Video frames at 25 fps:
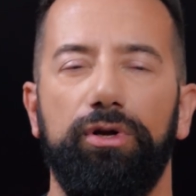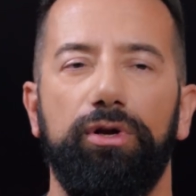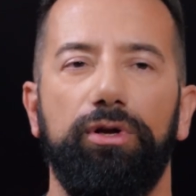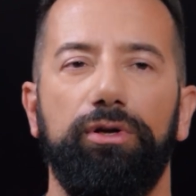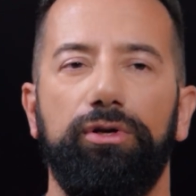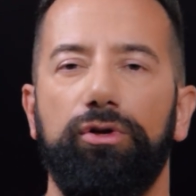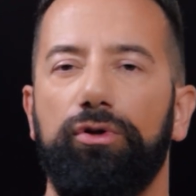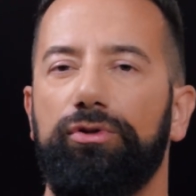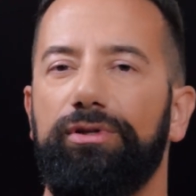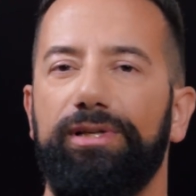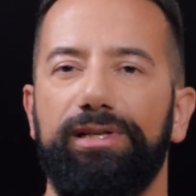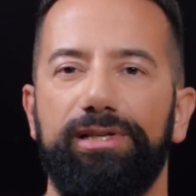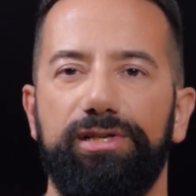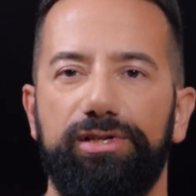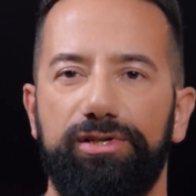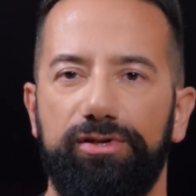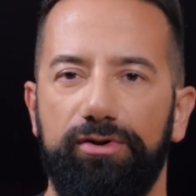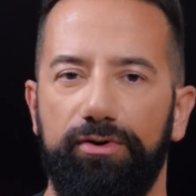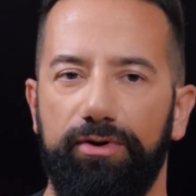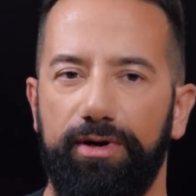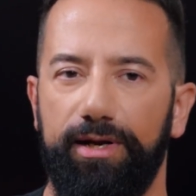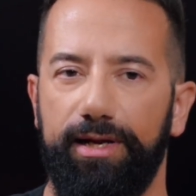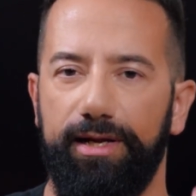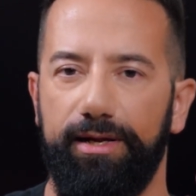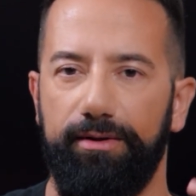not
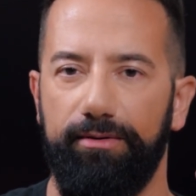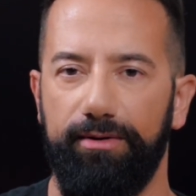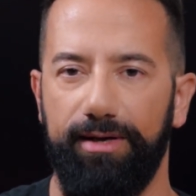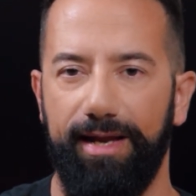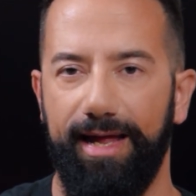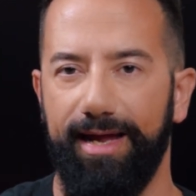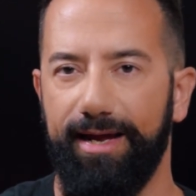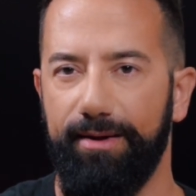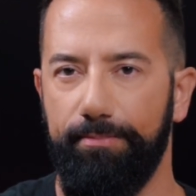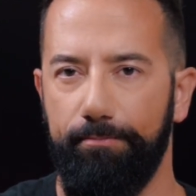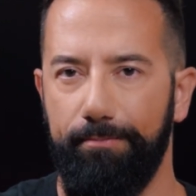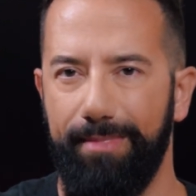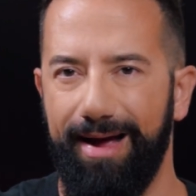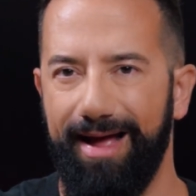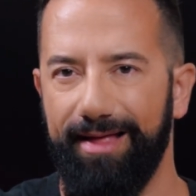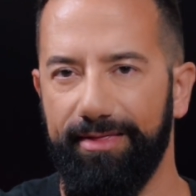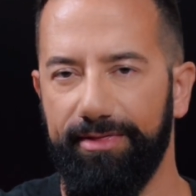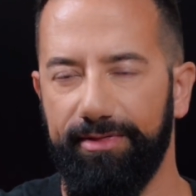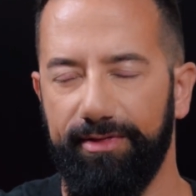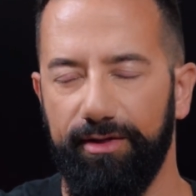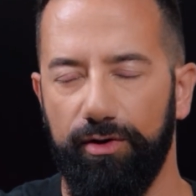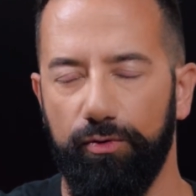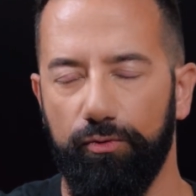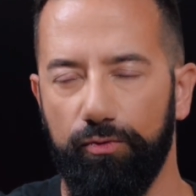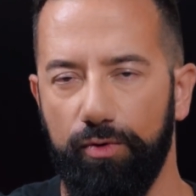necessarily like
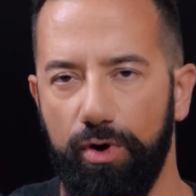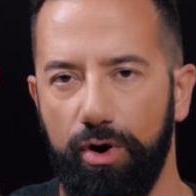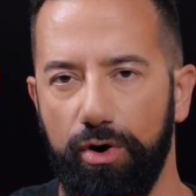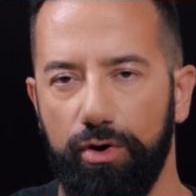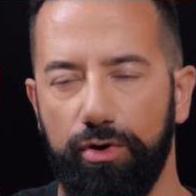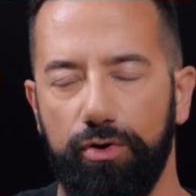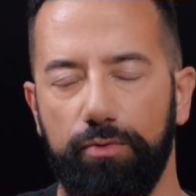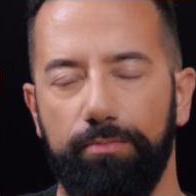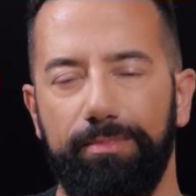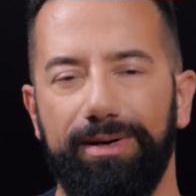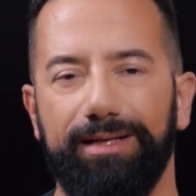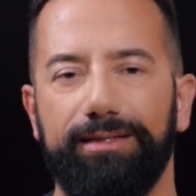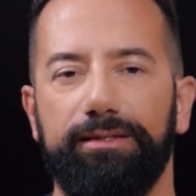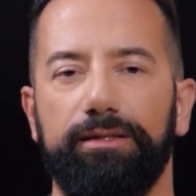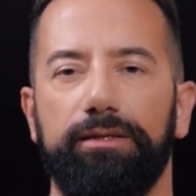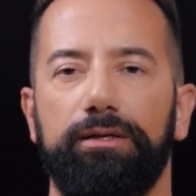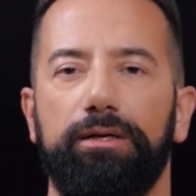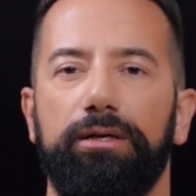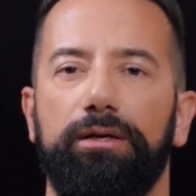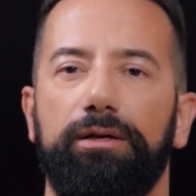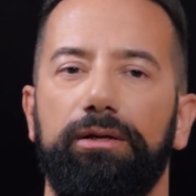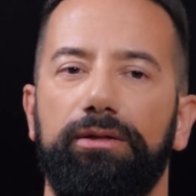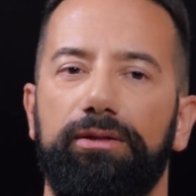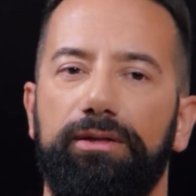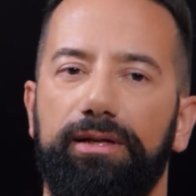math rock, but
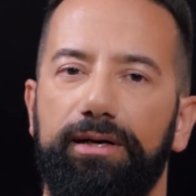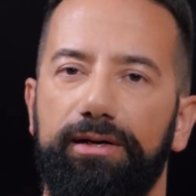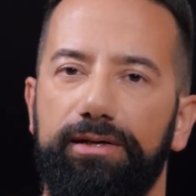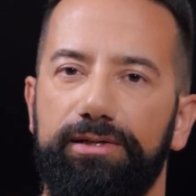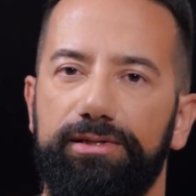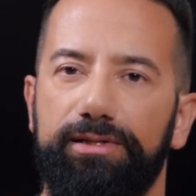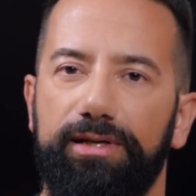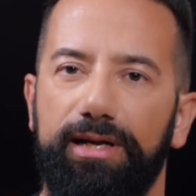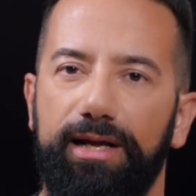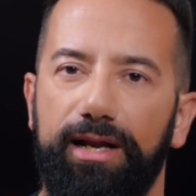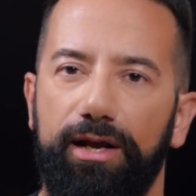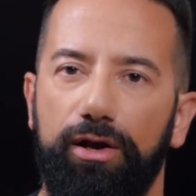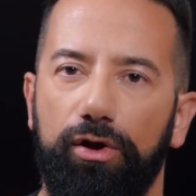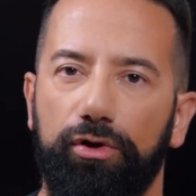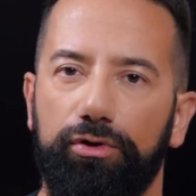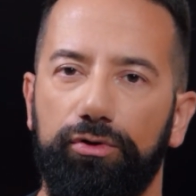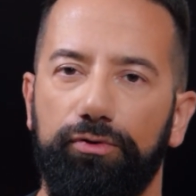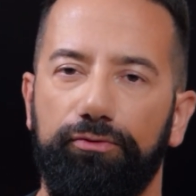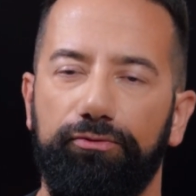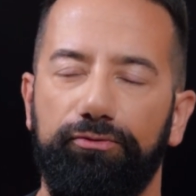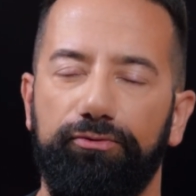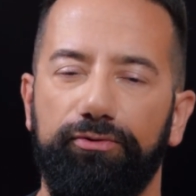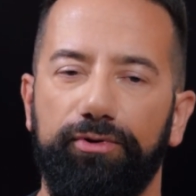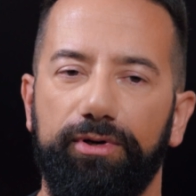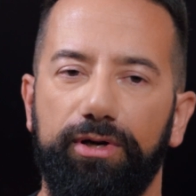there is a lot
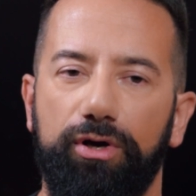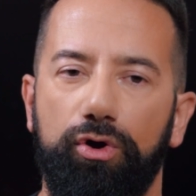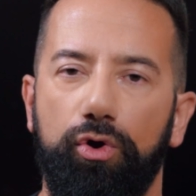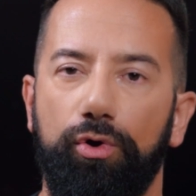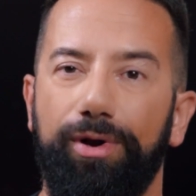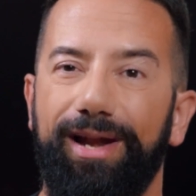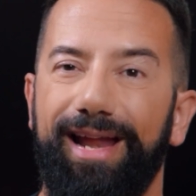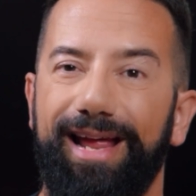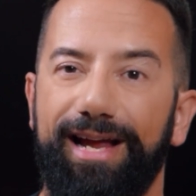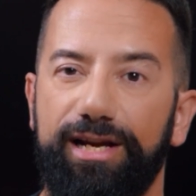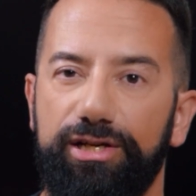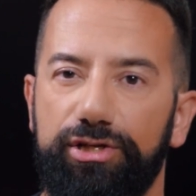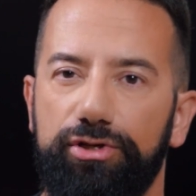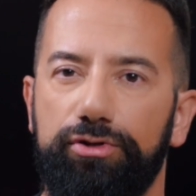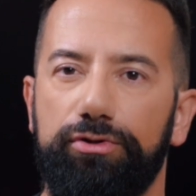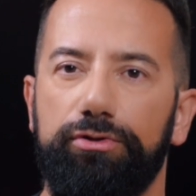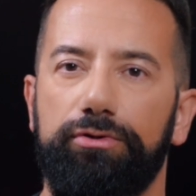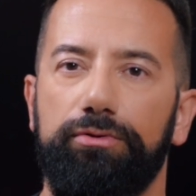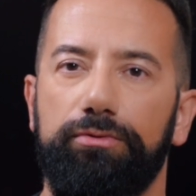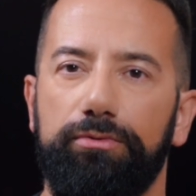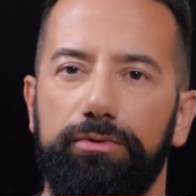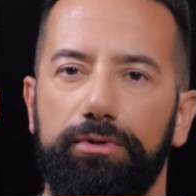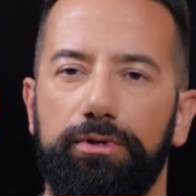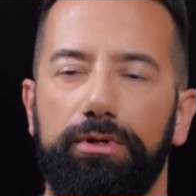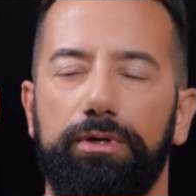of
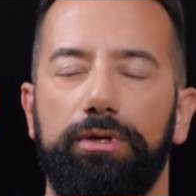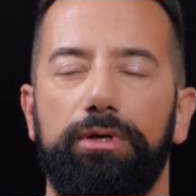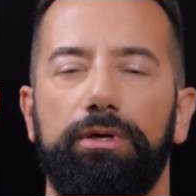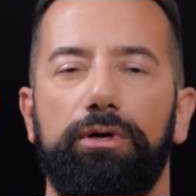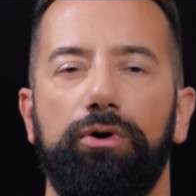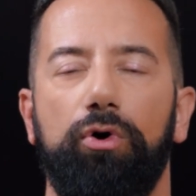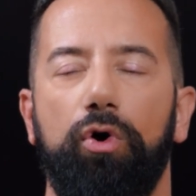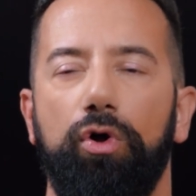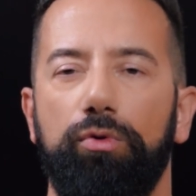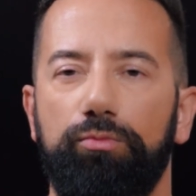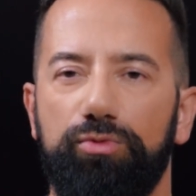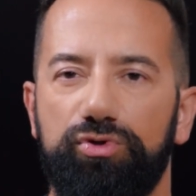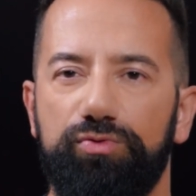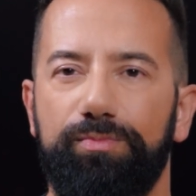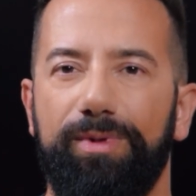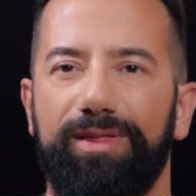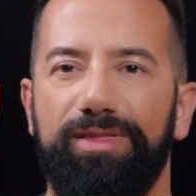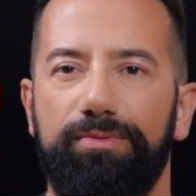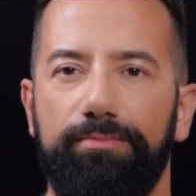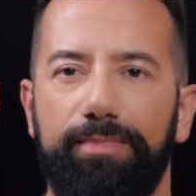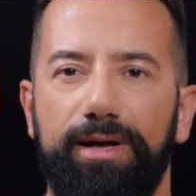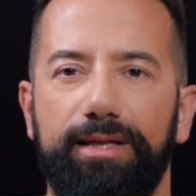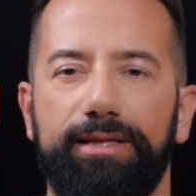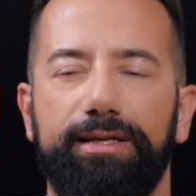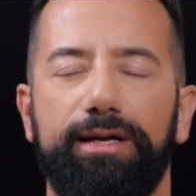connection, almost
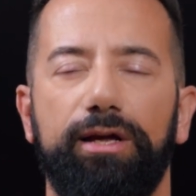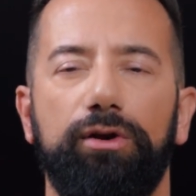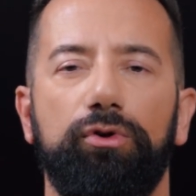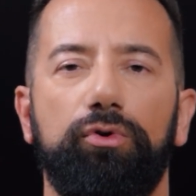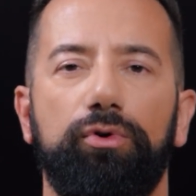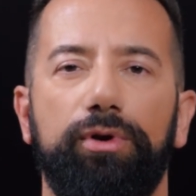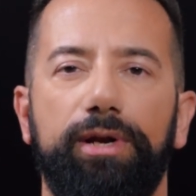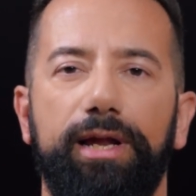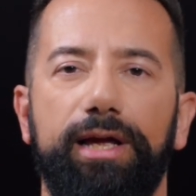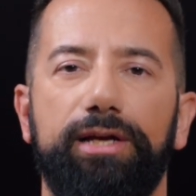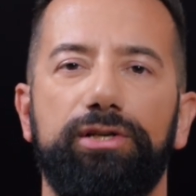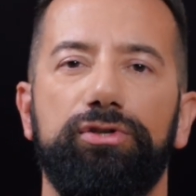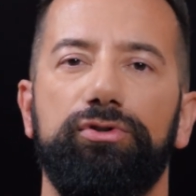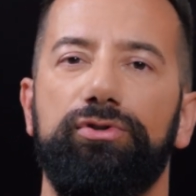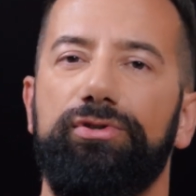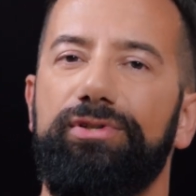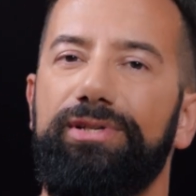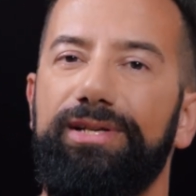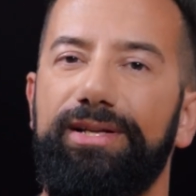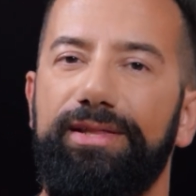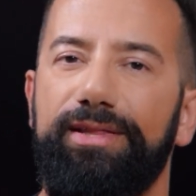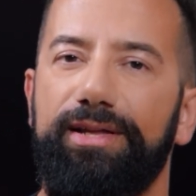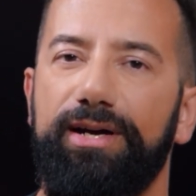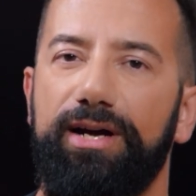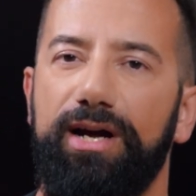mathematical connections
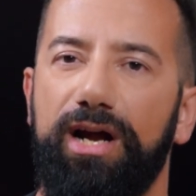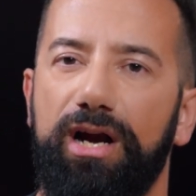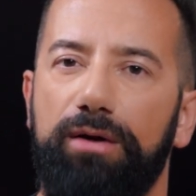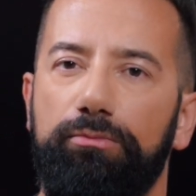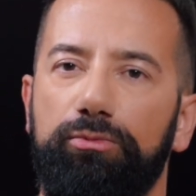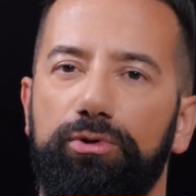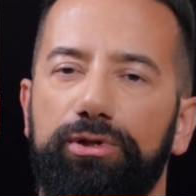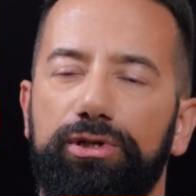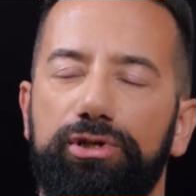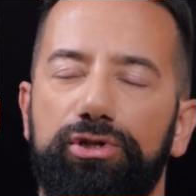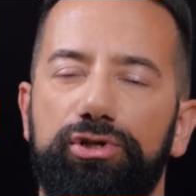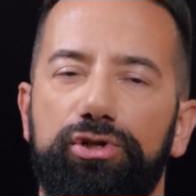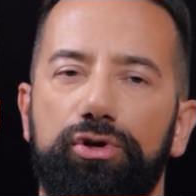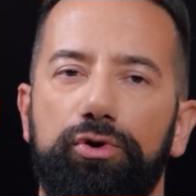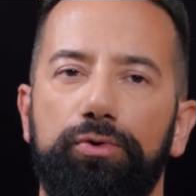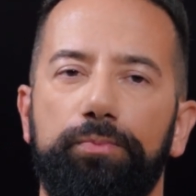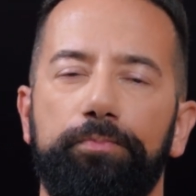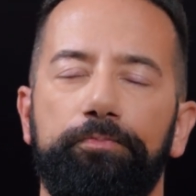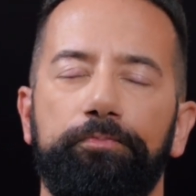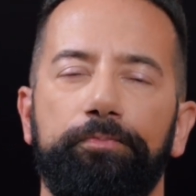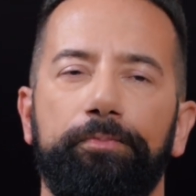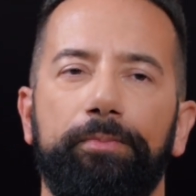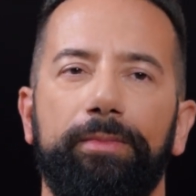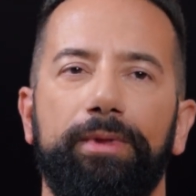in the harmony. So